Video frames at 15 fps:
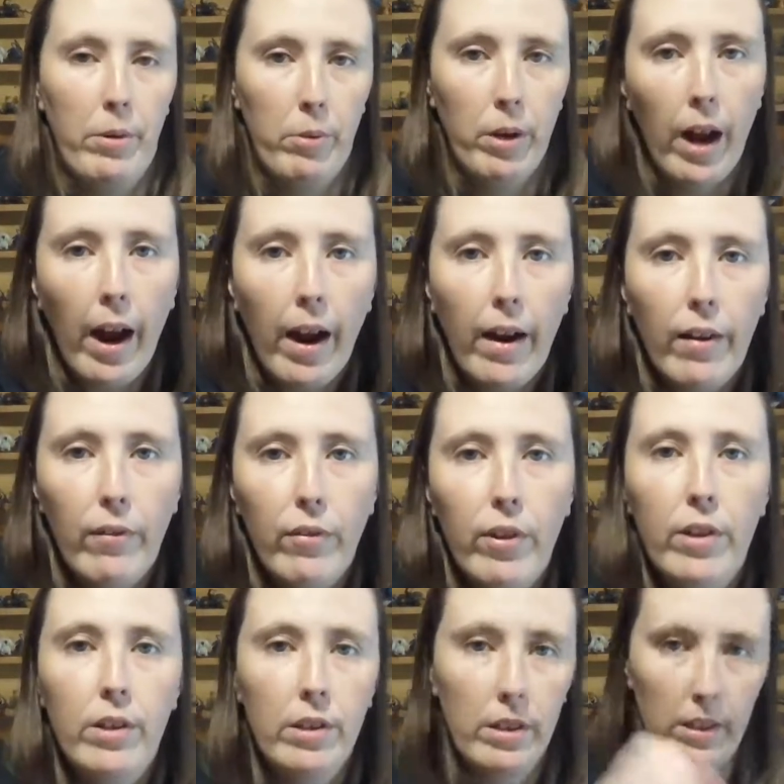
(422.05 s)
would have
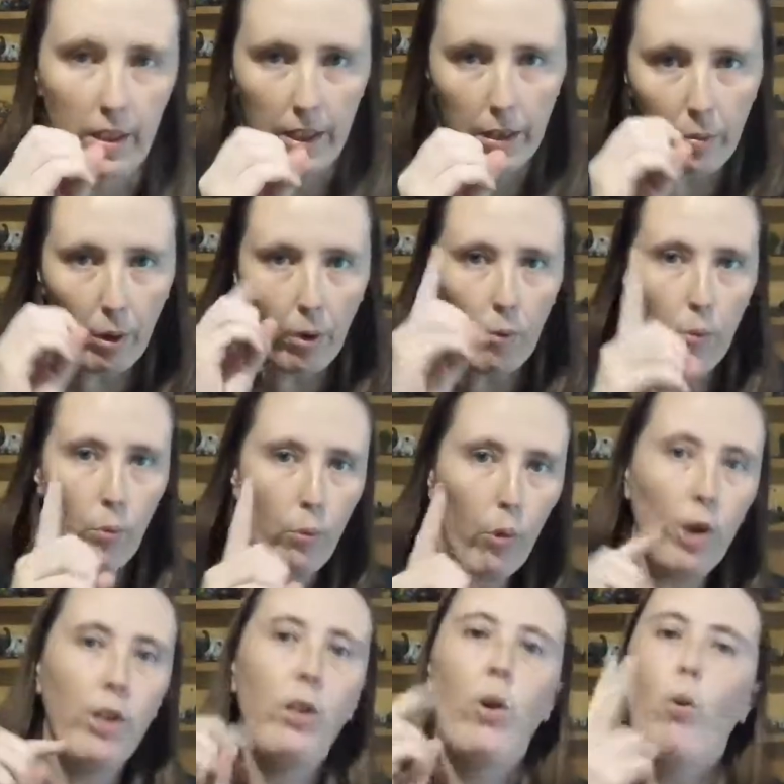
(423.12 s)
0,
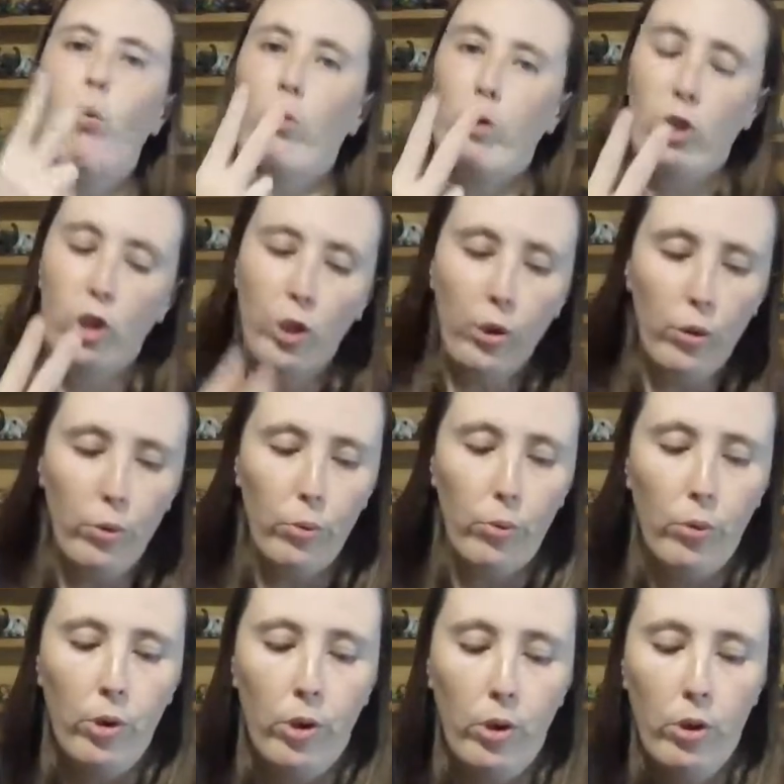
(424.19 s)
1, or 2